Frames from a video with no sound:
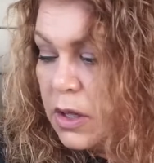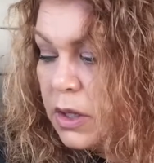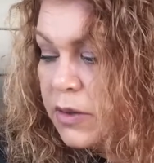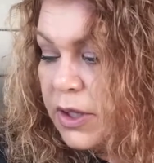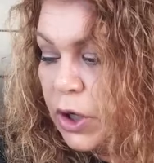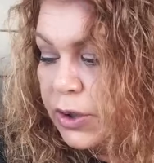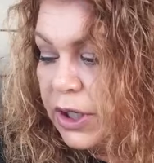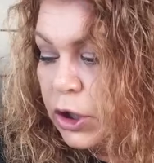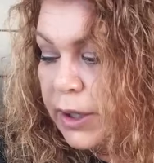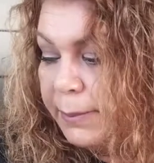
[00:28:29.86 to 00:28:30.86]
The coconut
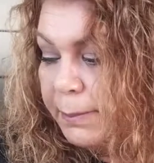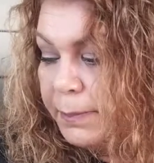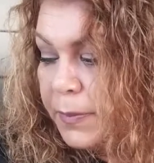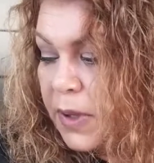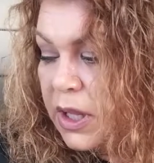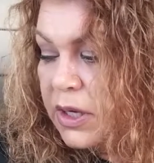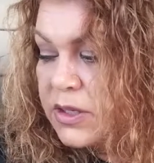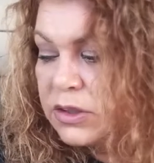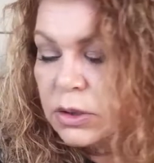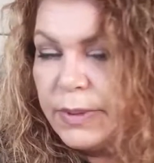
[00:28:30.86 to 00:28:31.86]
cream. It is a
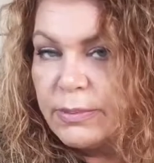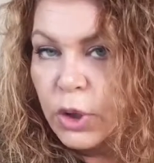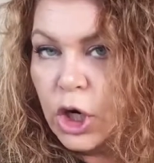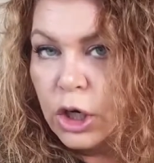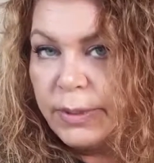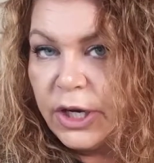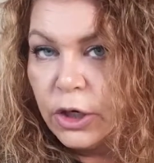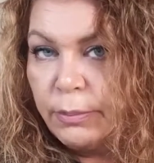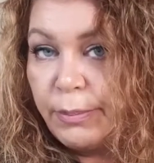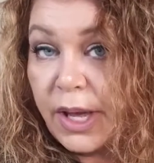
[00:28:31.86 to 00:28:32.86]
little bit more carbier,
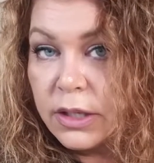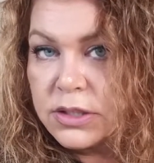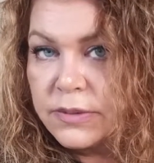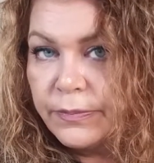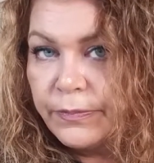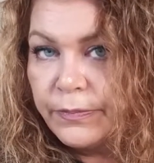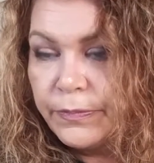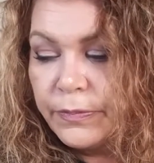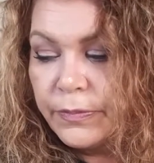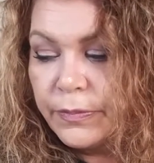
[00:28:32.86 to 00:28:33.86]
but
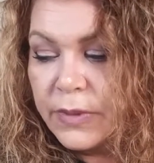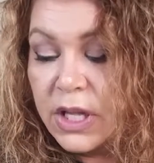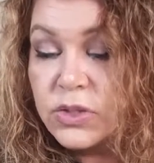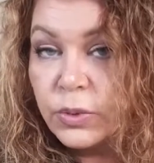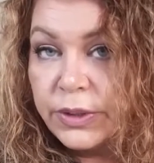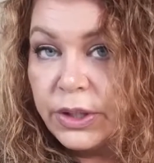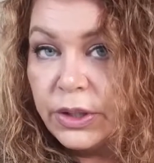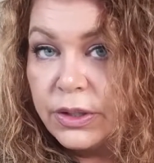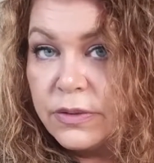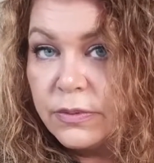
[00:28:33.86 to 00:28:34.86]
it's really good,
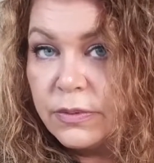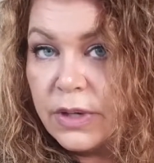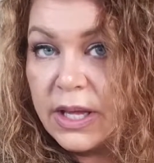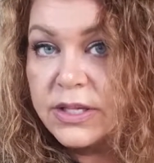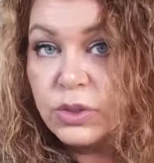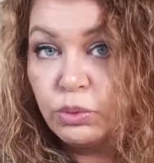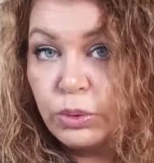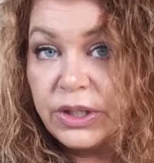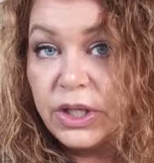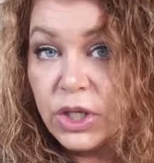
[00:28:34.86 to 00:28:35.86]
and it's a
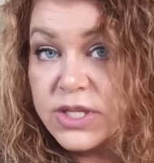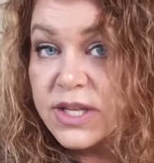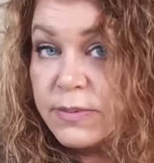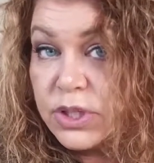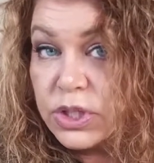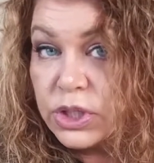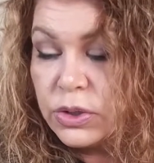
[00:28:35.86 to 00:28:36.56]
really good substitute